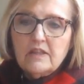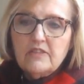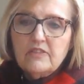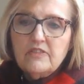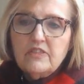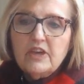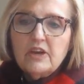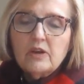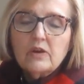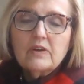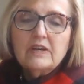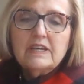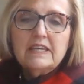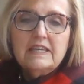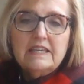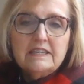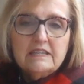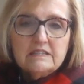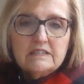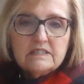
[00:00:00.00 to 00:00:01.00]
There
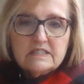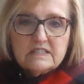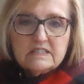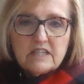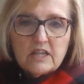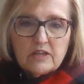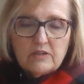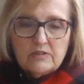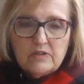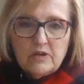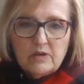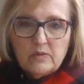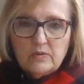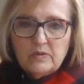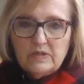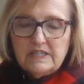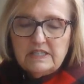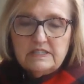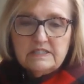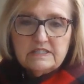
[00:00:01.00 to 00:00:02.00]
is
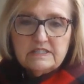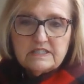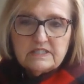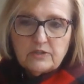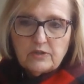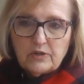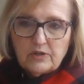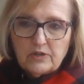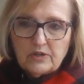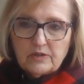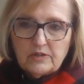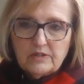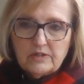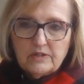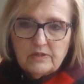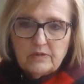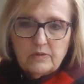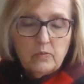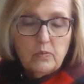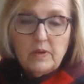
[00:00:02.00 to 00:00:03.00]
no Easter
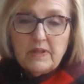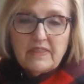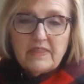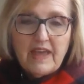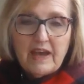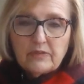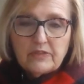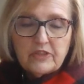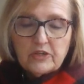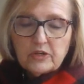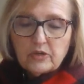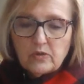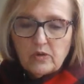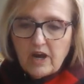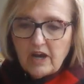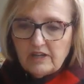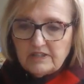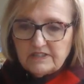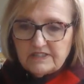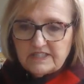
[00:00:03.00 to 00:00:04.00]
without the
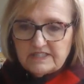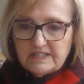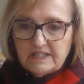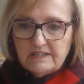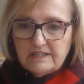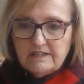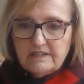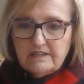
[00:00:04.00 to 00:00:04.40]
cross.